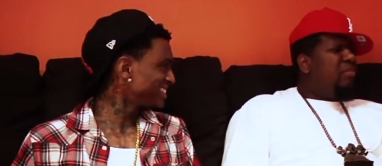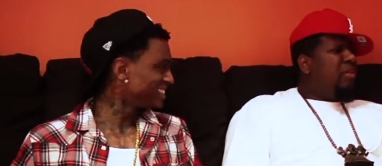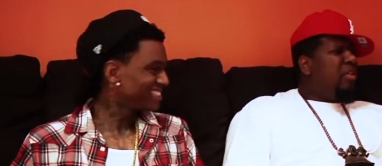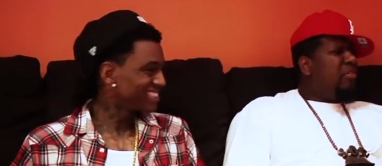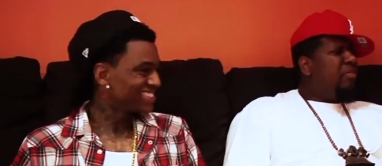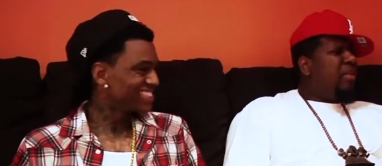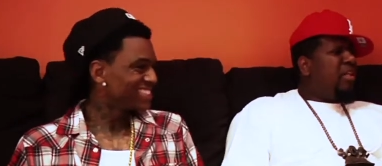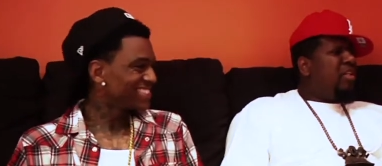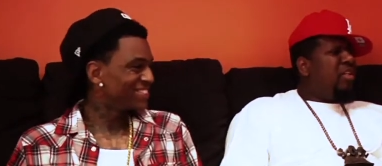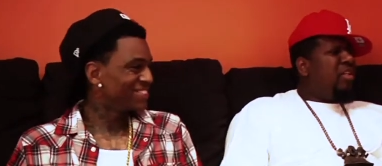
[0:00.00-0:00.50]
Speaker 1: we got
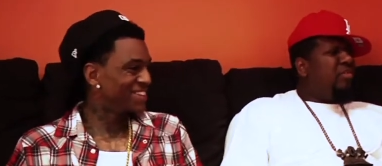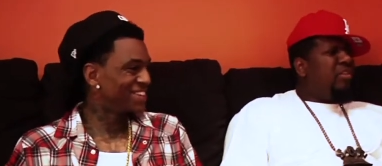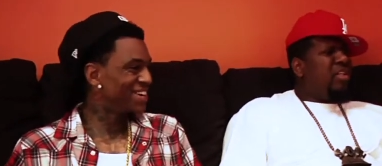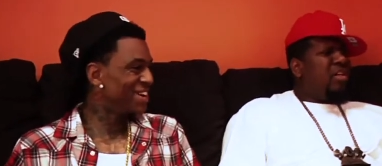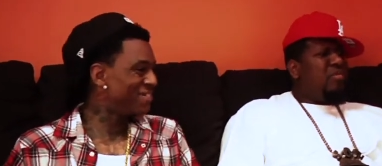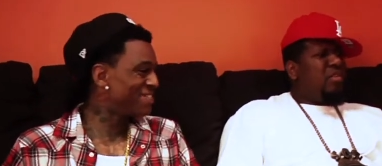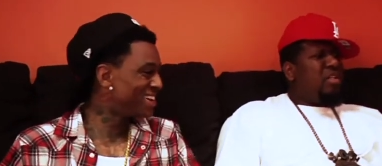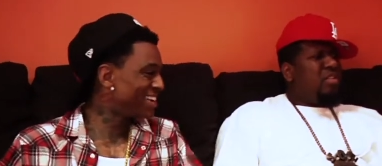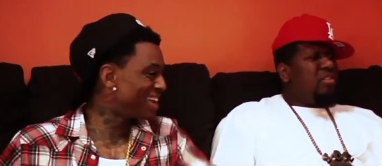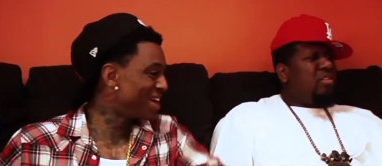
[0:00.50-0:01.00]
coconut. We gonna
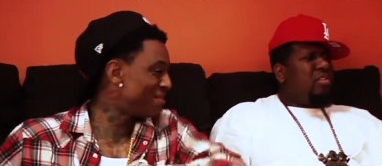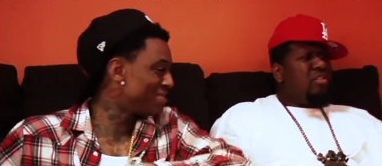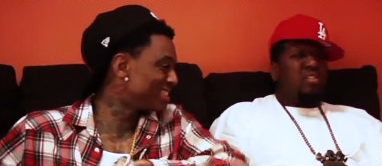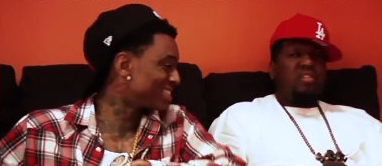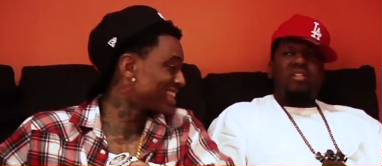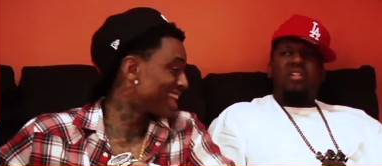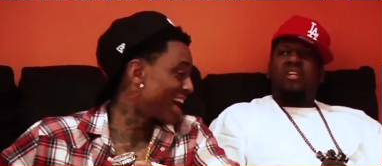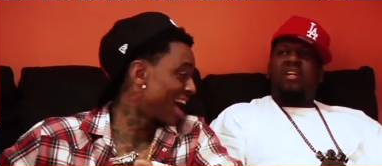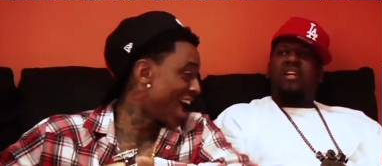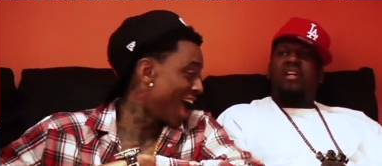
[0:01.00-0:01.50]
be in that bitch
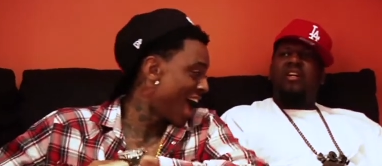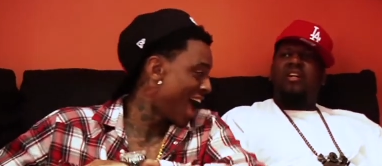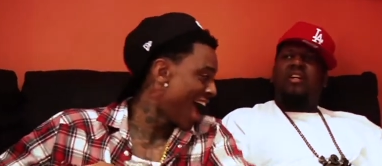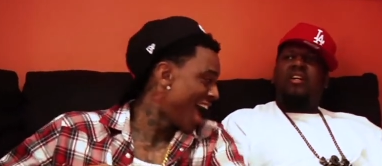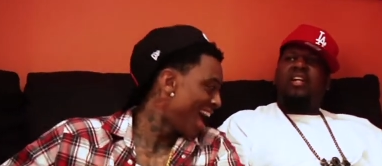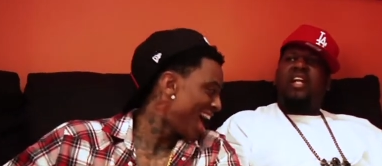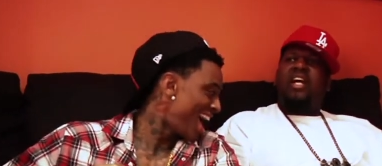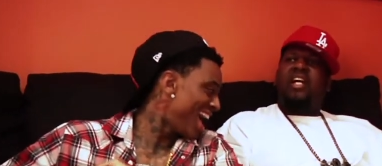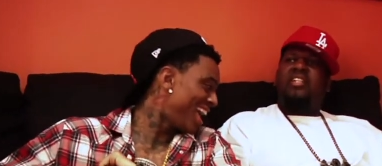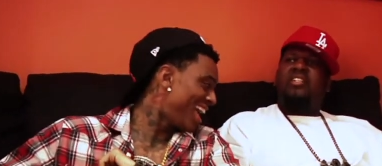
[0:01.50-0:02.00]
like,
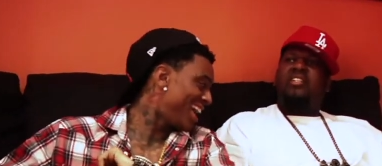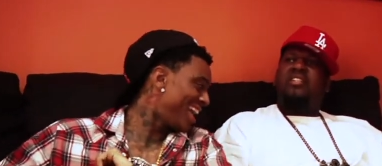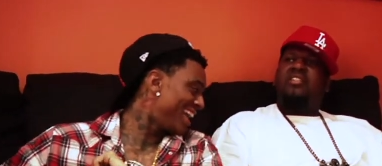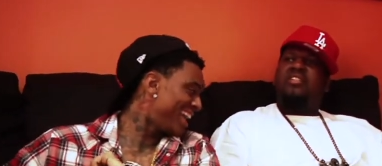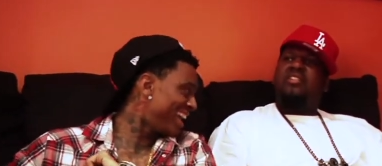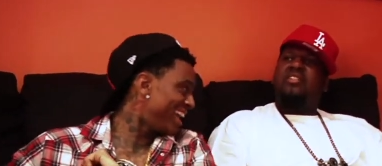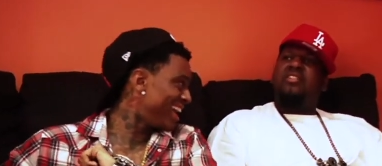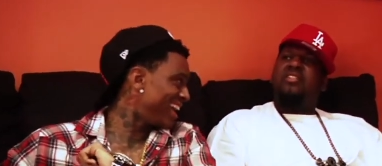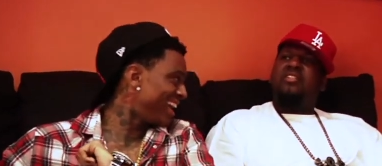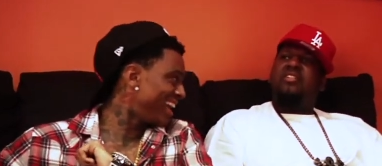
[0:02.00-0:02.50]
look,
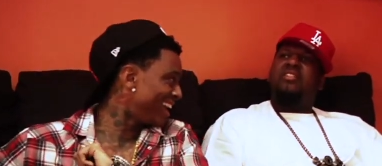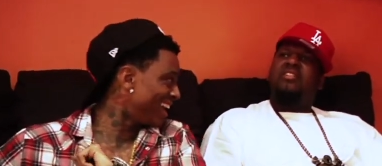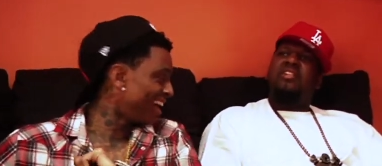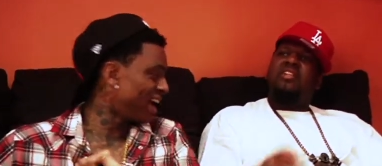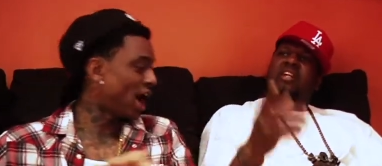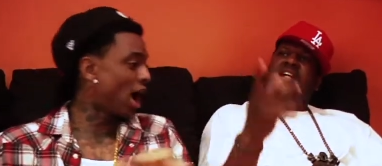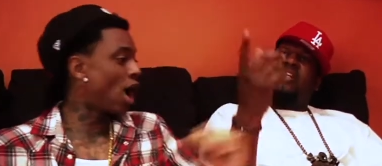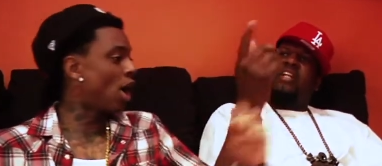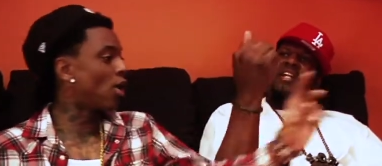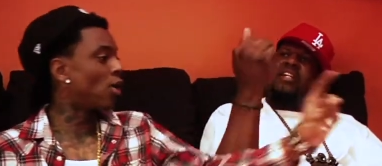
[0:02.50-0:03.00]
hey.
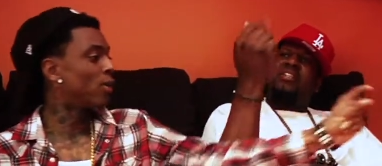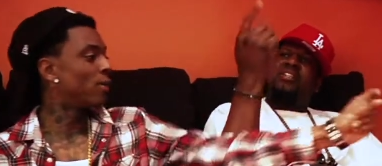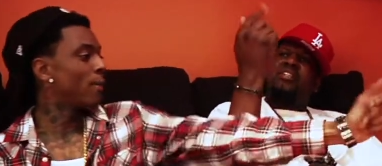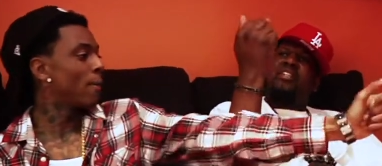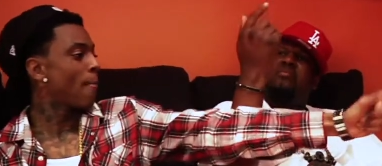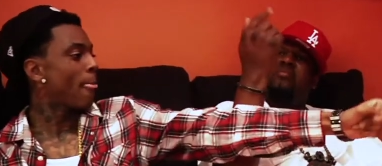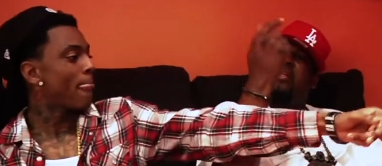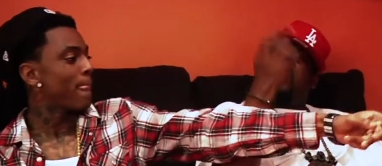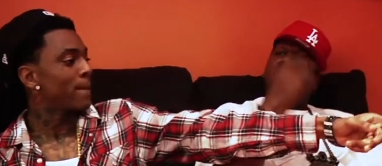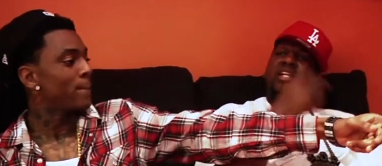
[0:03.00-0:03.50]

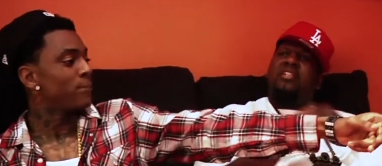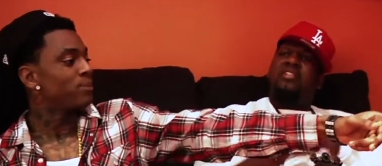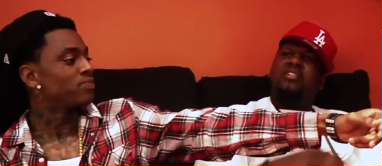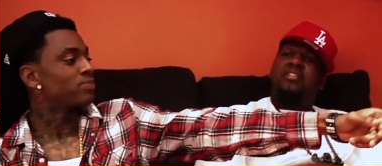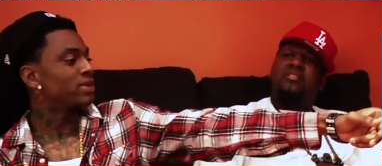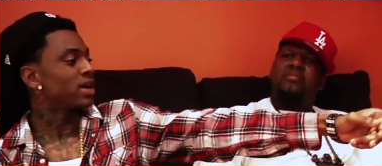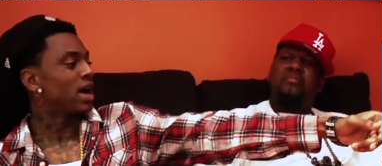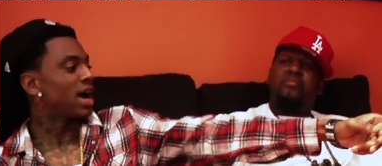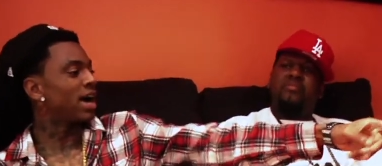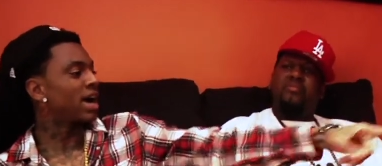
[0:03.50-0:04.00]
Oh,
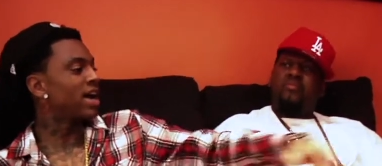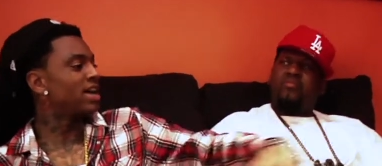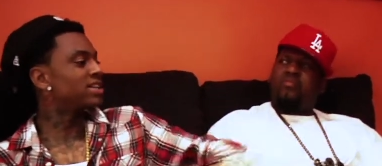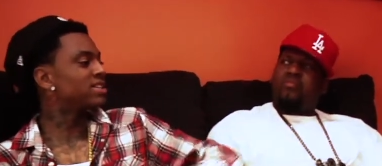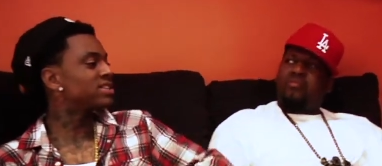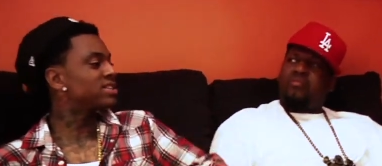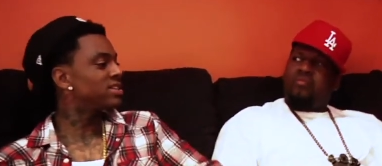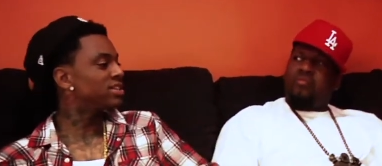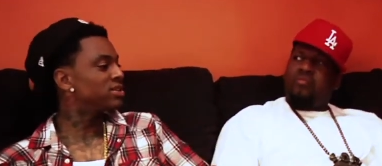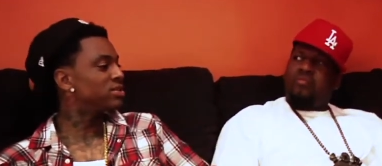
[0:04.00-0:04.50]
I gotta
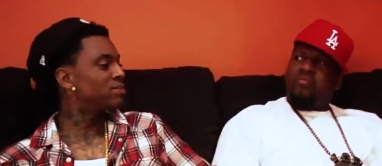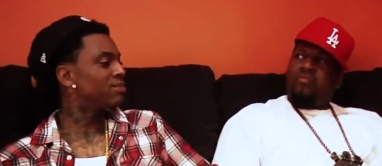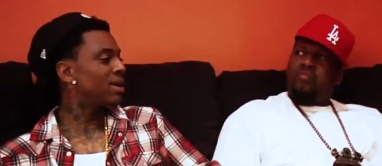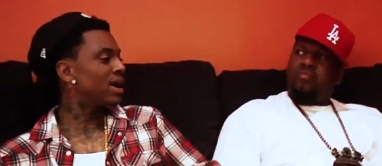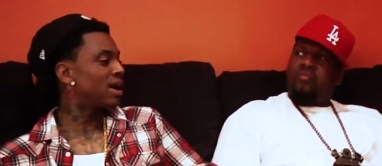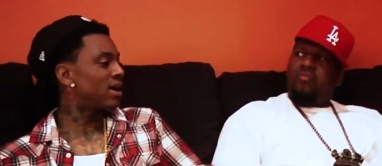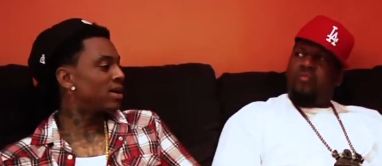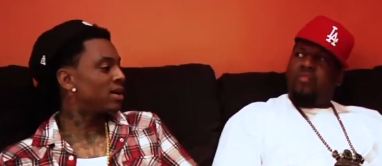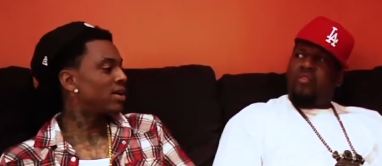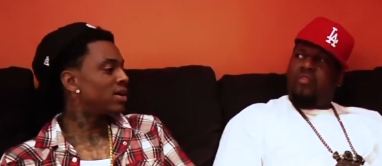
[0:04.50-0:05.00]
send you my
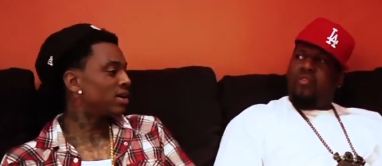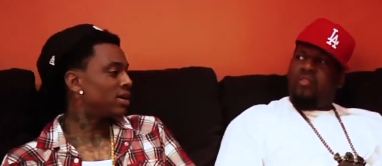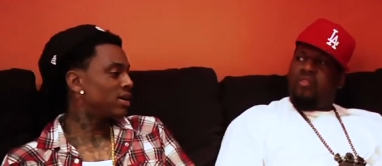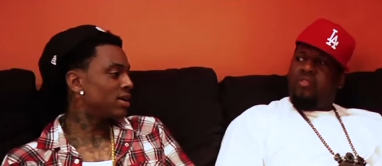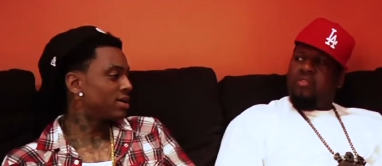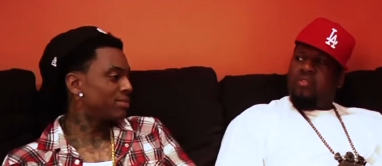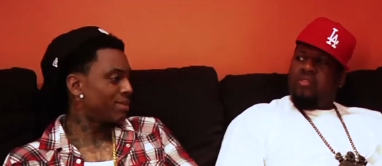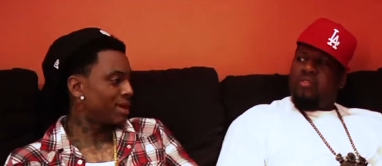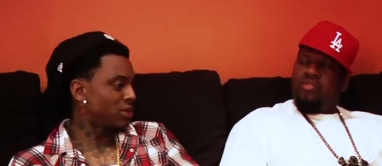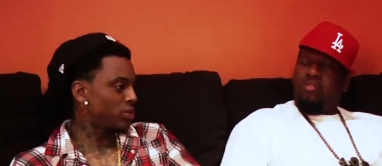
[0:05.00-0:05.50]
uh
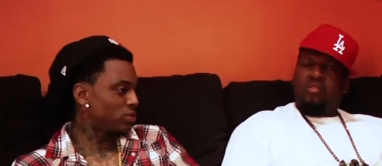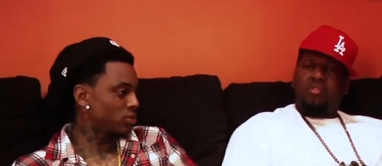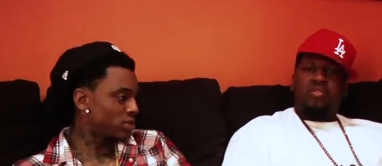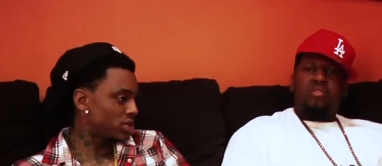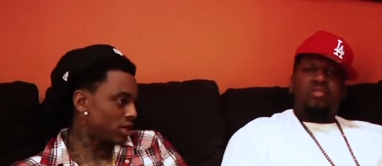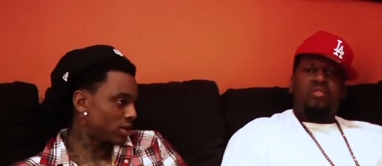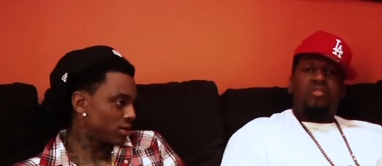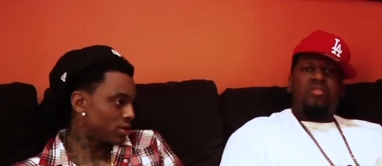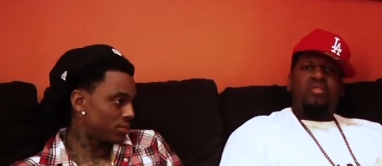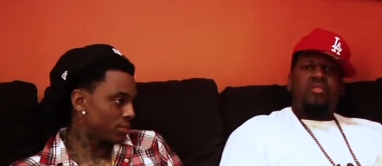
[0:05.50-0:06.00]
my new
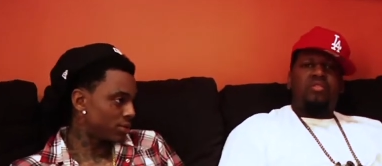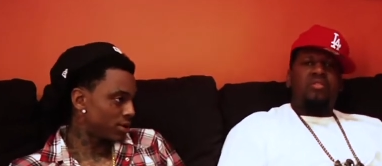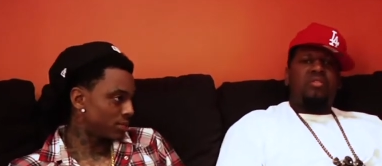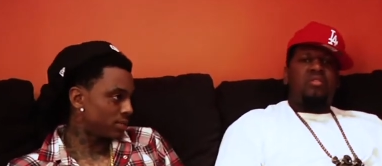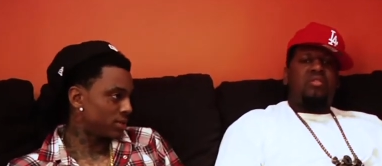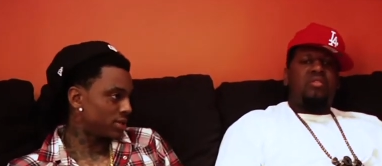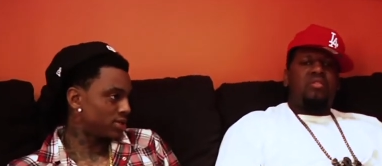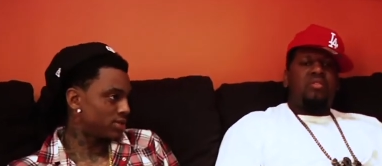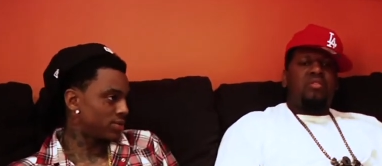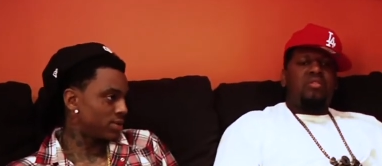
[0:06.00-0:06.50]
song, Pretty
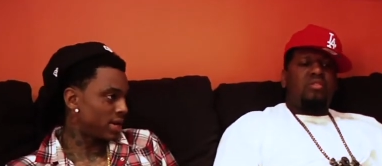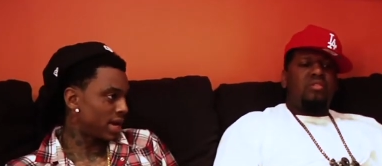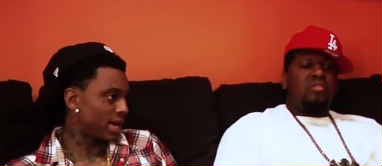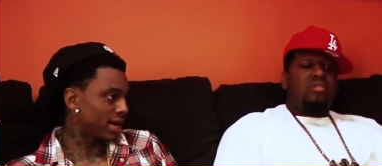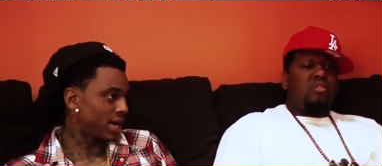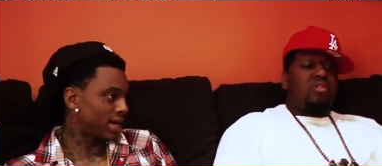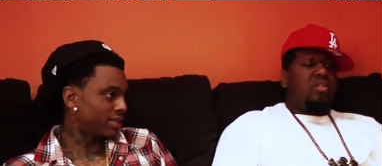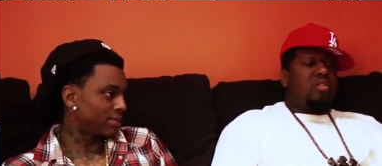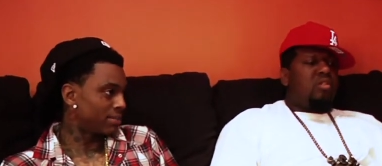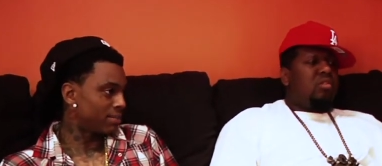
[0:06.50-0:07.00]
Boy Sweat. I
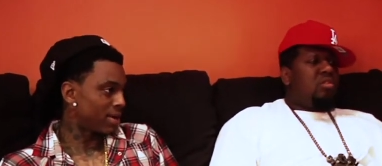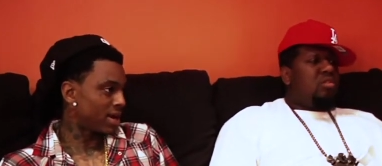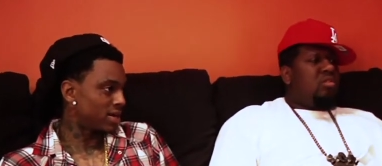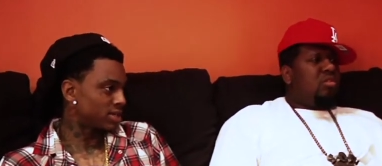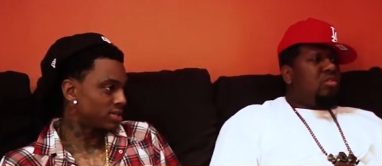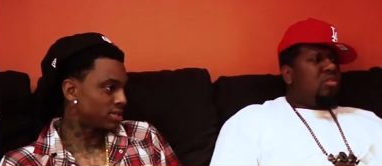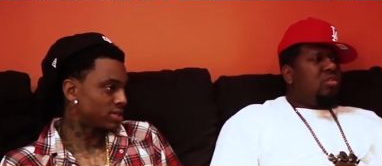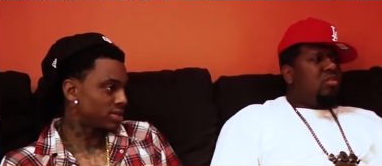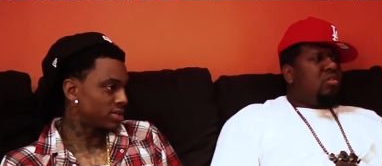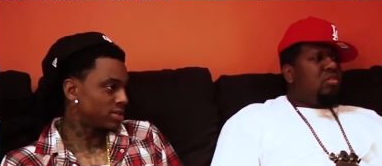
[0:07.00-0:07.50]
got the
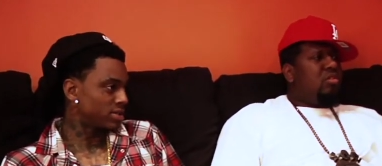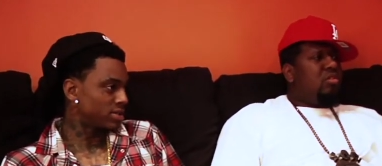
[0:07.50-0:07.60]
master.